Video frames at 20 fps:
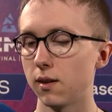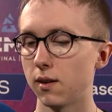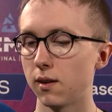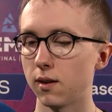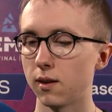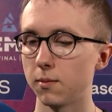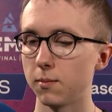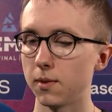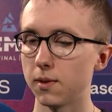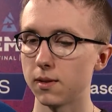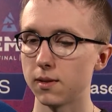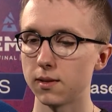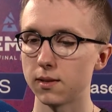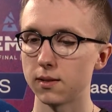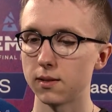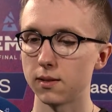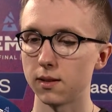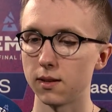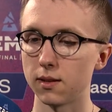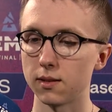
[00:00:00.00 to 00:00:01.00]
um,
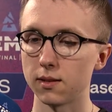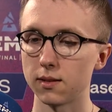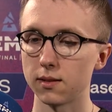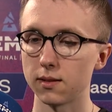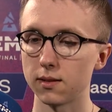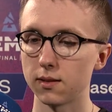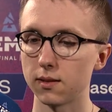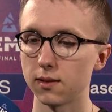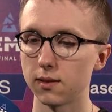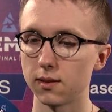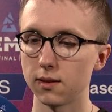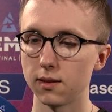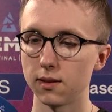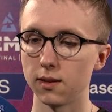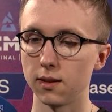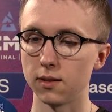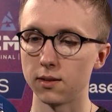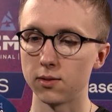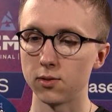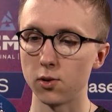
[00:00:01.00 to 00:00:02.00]
it's it's
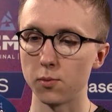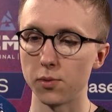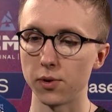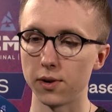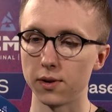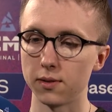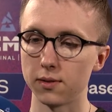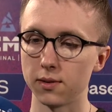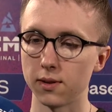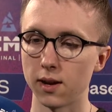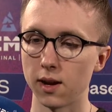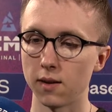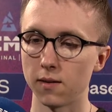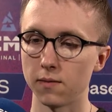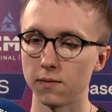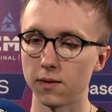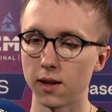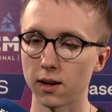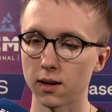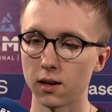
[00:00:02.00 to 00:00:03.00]
it's super to
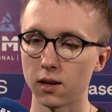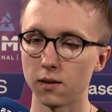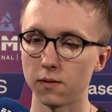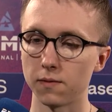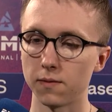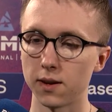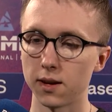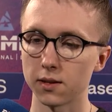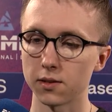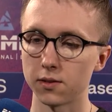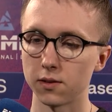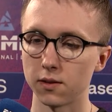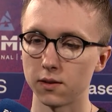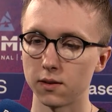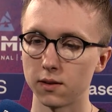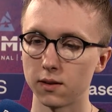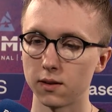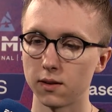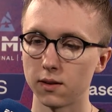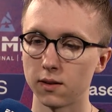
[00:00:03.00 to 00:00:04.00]
have that kind of factor
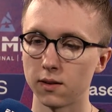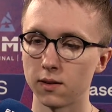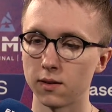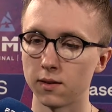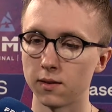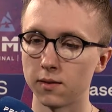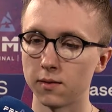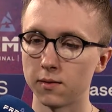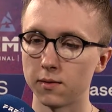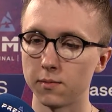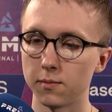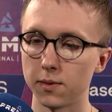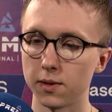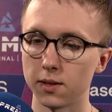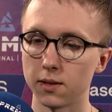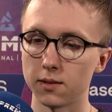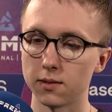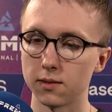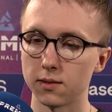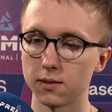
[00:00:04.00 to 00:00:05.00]

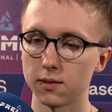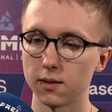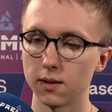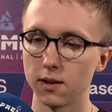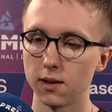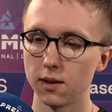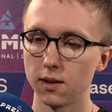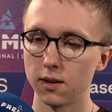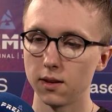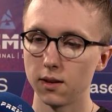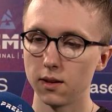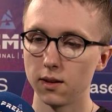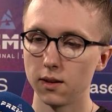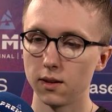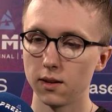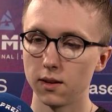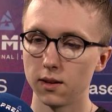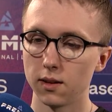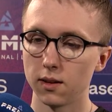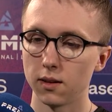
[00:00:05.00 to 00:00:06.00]
because
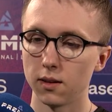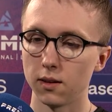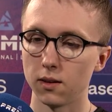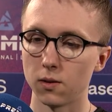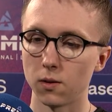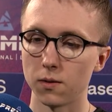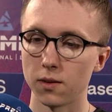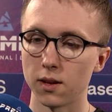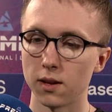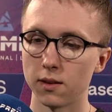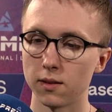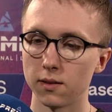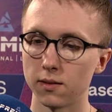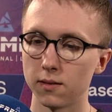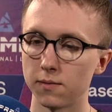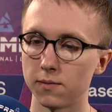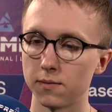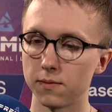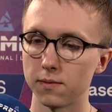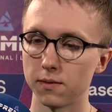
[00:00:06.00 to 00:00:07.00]
um, you know that
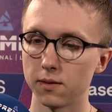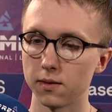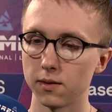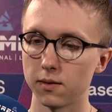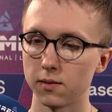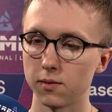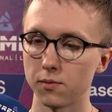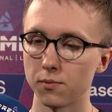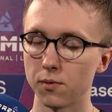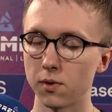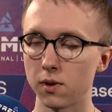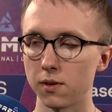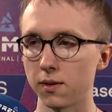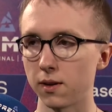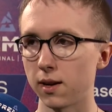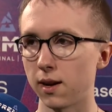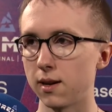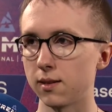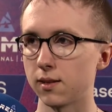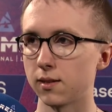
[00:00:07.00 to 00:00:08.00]
if one of
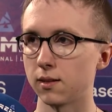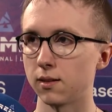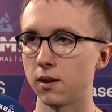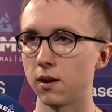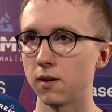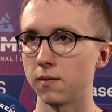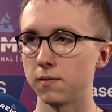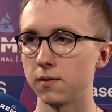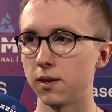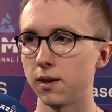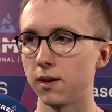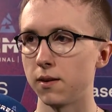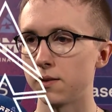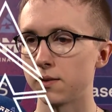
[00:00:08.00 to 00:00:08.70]
the guys has an off day